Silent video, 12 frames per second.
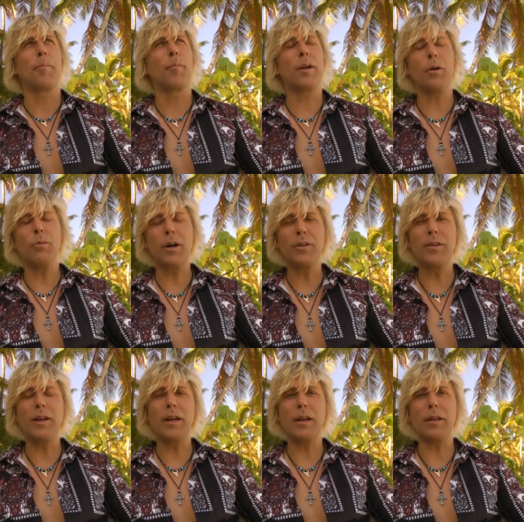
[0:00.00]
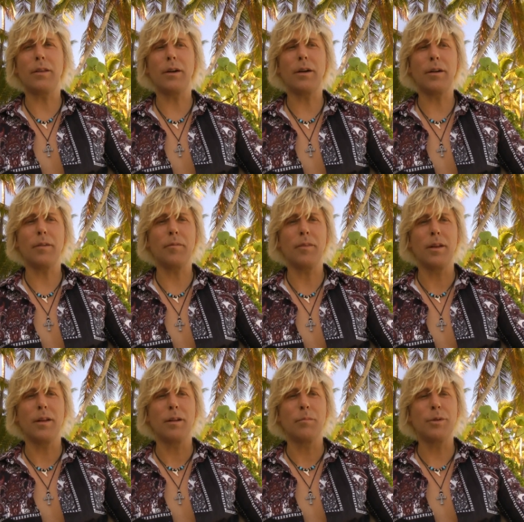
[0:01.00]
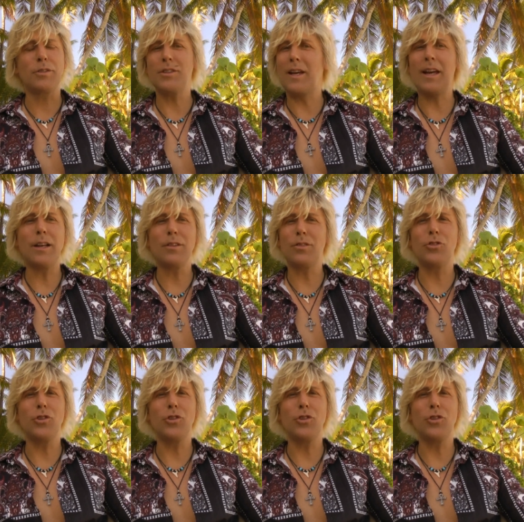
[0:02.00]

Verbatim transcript: But I want you to get there, but you can't just